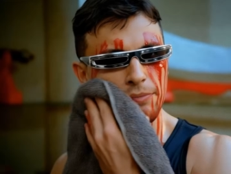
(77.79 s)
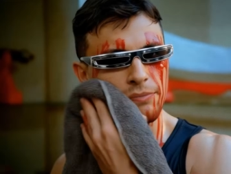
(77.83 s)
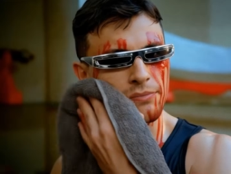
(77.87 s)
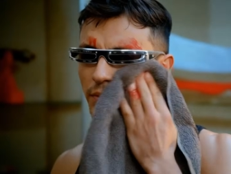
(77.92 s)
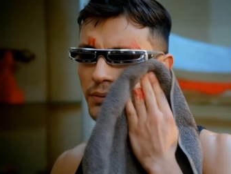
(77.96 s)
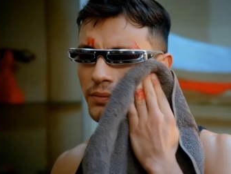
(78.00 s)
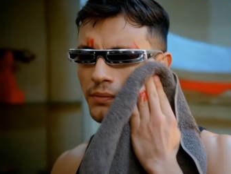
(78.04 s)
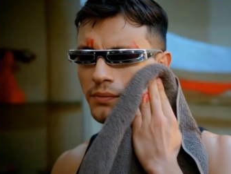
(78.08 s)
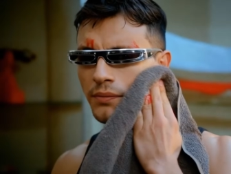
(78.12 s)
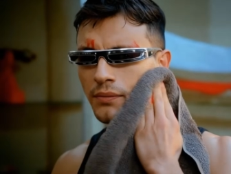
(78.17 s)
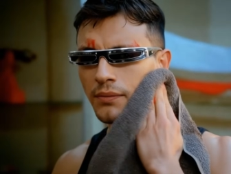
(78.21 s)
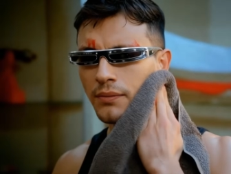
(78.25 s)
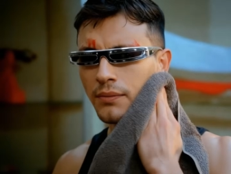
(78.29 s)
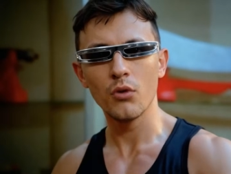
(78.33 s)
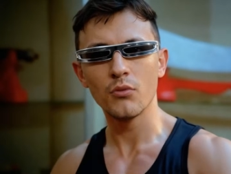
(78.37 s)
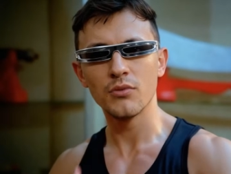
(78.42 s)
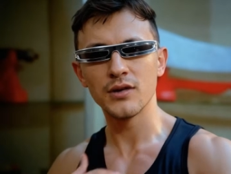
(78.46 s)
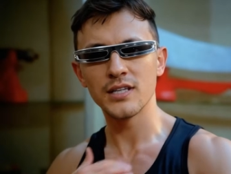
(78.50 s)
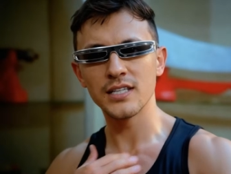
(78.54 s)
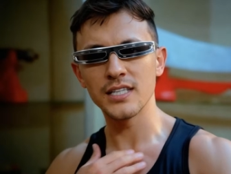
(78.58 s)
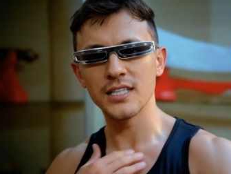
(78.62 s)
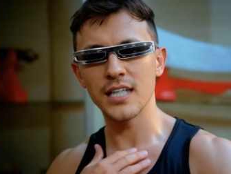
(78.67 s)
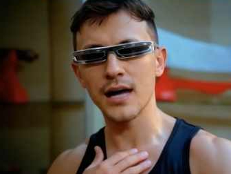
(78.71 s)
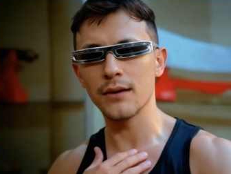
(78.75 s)
deep
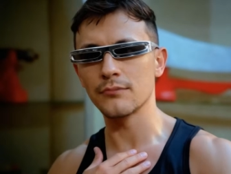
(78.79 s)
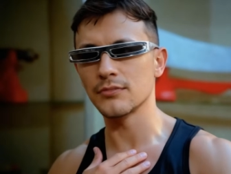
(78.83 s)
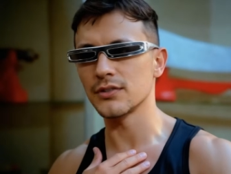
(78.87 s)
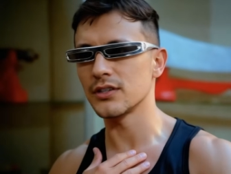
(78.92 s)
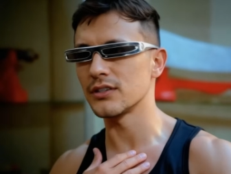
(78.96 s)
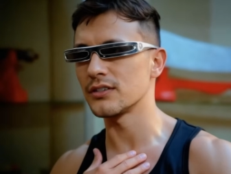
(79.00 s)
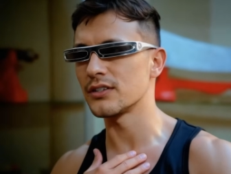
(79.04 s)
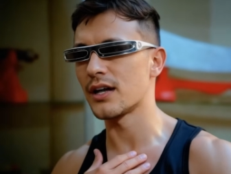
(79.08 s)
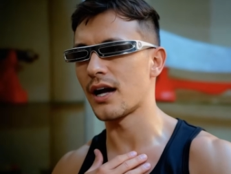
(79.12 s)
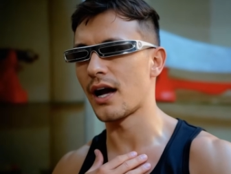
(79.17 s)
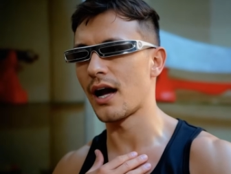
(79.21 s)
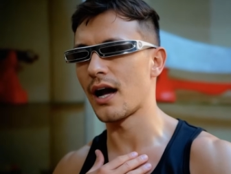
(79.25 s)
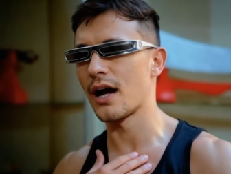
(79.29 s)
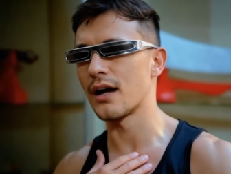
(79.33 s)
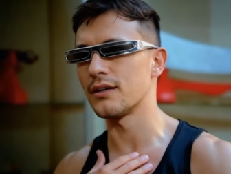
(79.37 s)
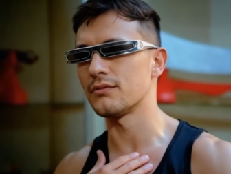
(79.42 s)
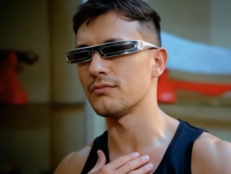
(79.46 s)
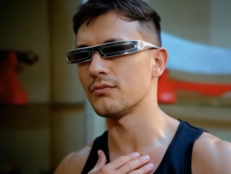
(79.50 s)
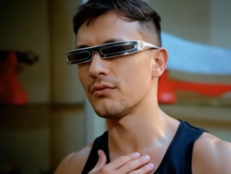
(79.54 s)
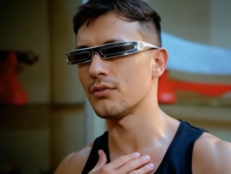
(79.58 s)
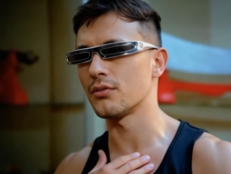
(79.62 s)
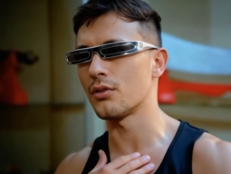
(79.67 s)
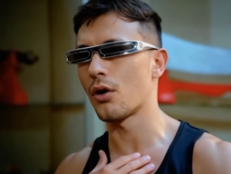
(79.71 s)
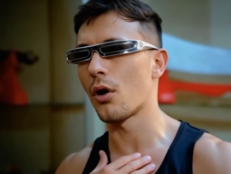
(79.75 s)
Your attempts are kind of